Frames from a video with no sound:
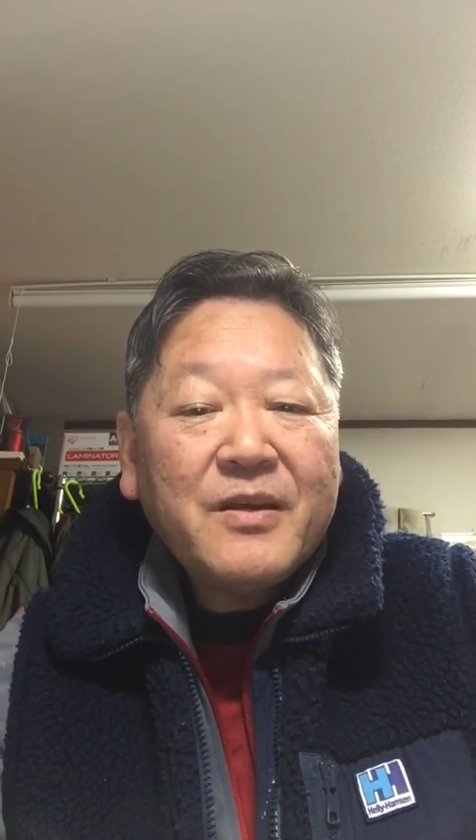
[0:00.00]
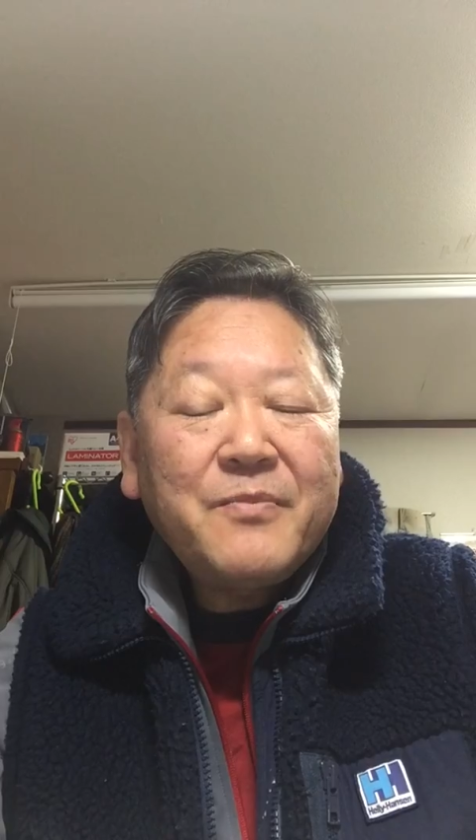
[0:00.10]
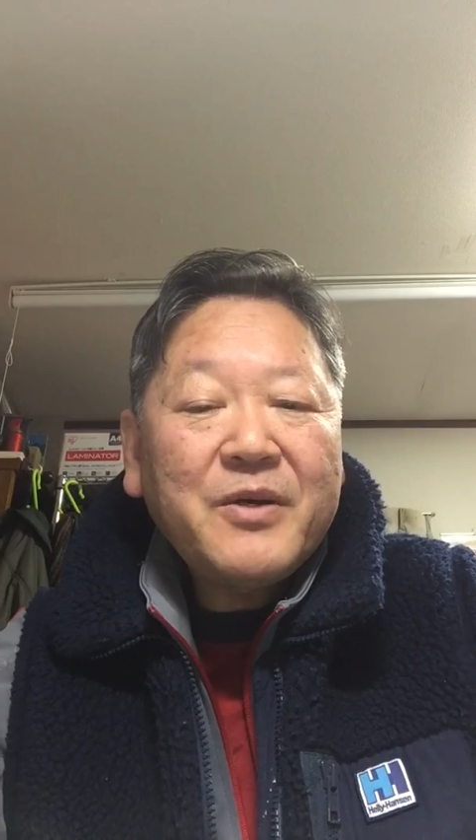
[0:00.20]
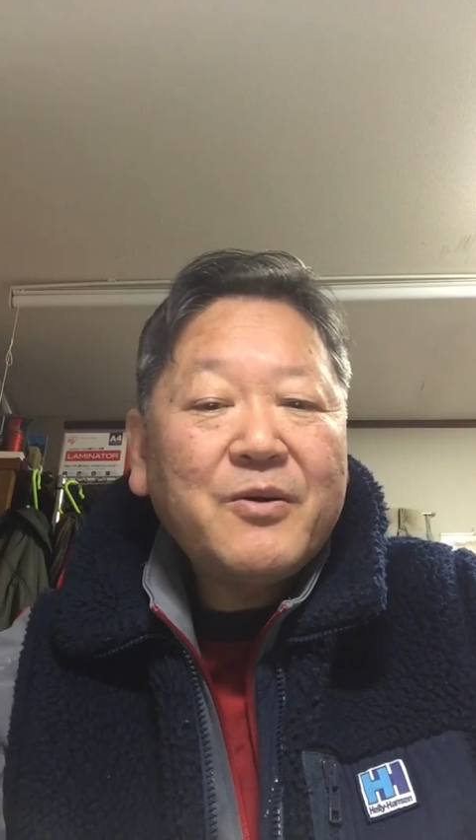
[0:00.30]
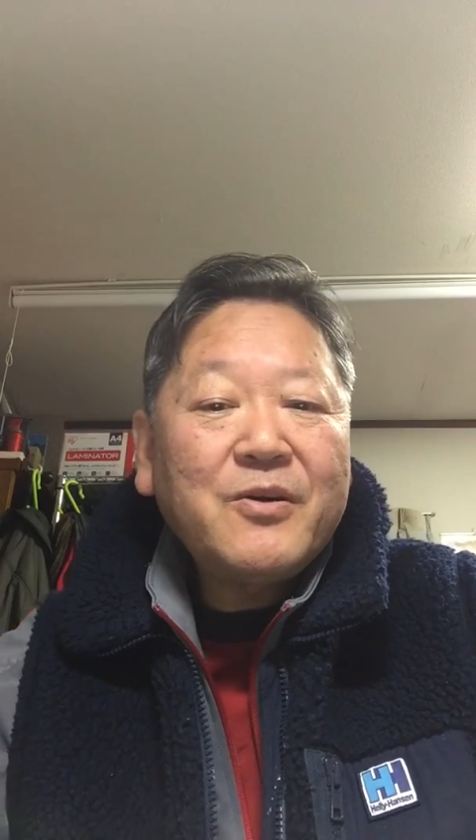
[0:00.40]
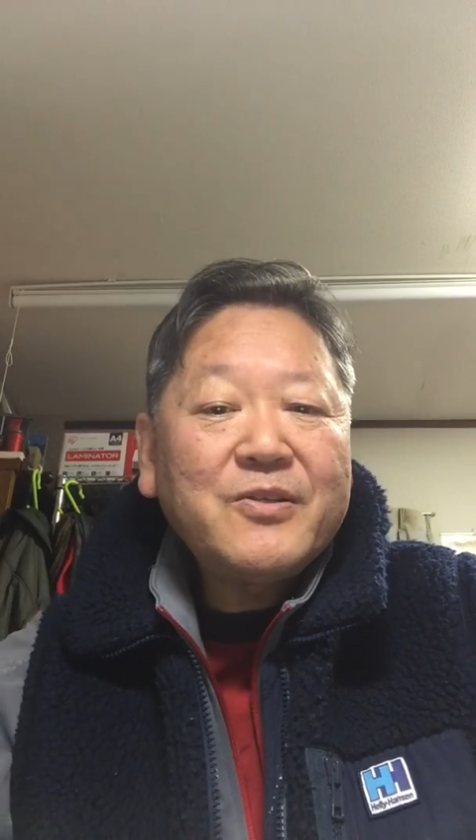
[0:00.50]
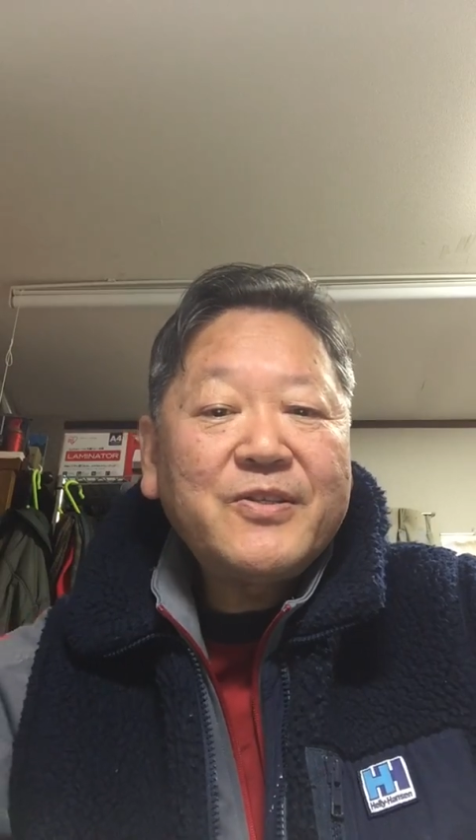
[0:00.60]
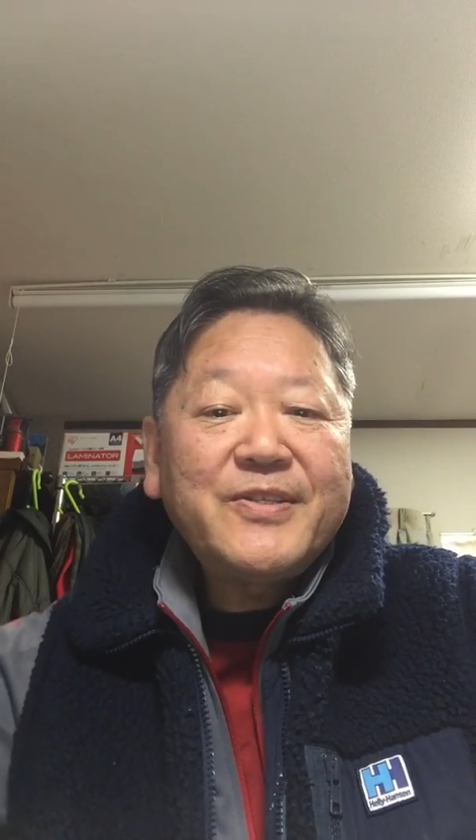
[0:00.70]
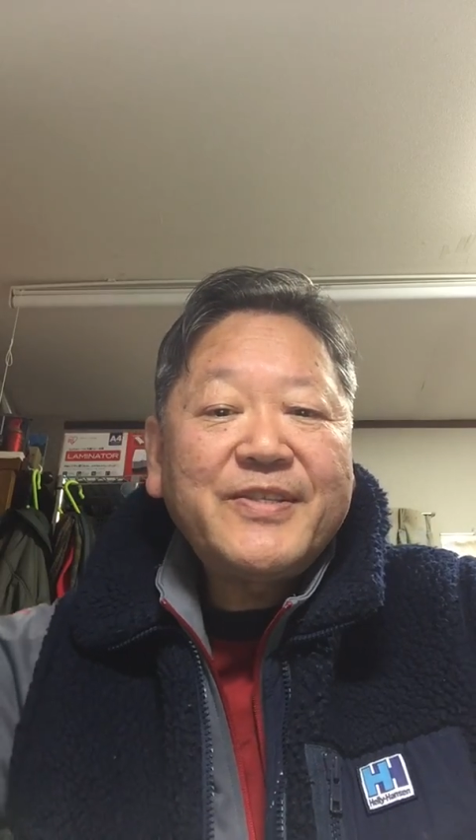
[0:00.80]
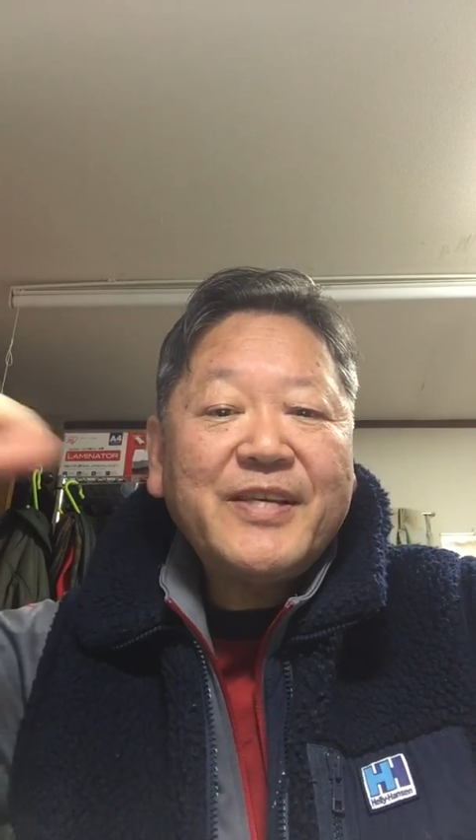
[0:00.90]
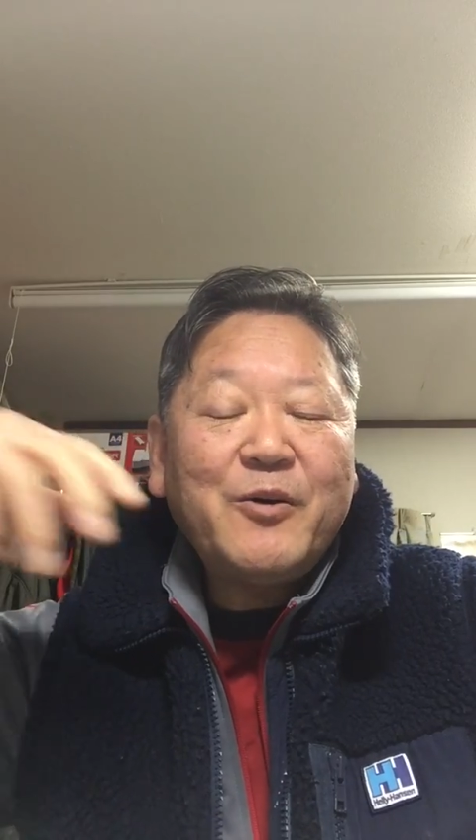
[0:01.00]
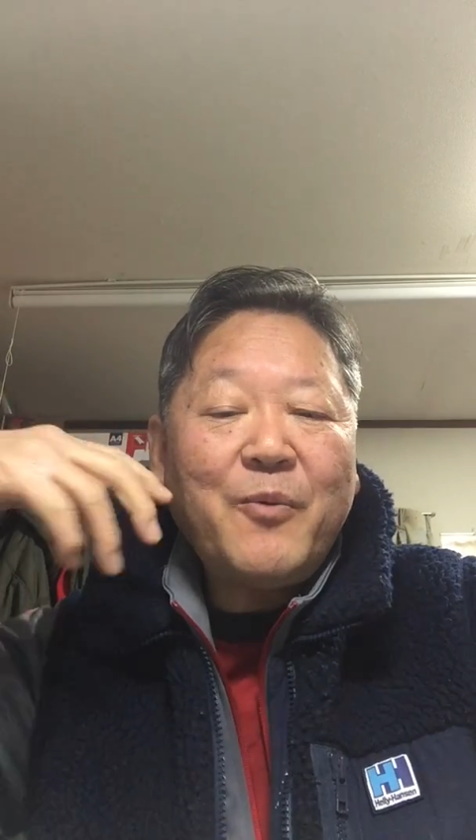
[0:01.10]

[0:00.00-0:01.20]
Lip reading: Because the